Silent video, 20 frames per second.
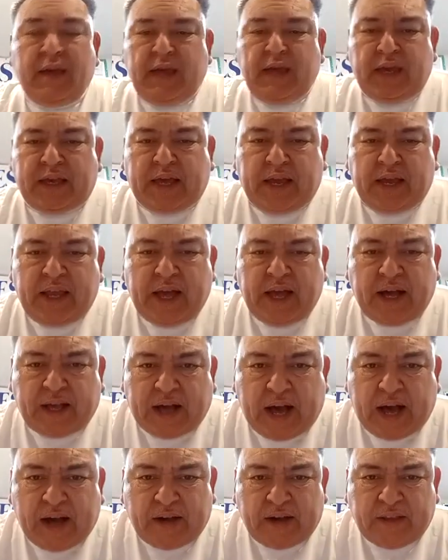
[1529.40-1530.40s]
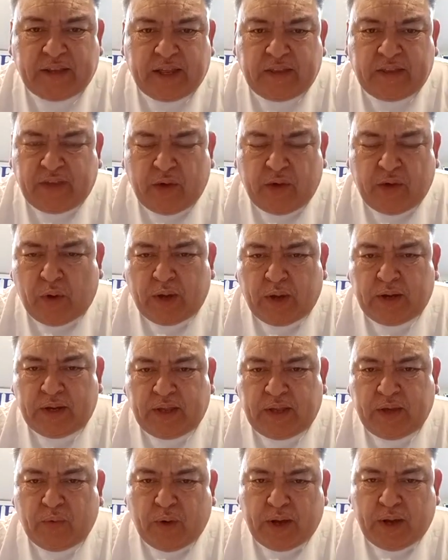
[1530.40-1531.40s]
y quería carne. They want
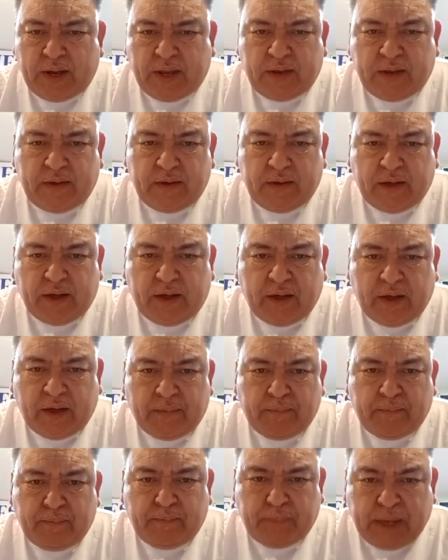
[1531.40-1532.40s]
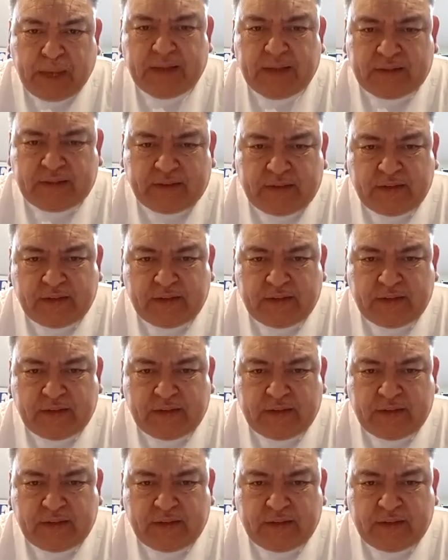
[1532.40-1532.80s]
they wanted um, meat.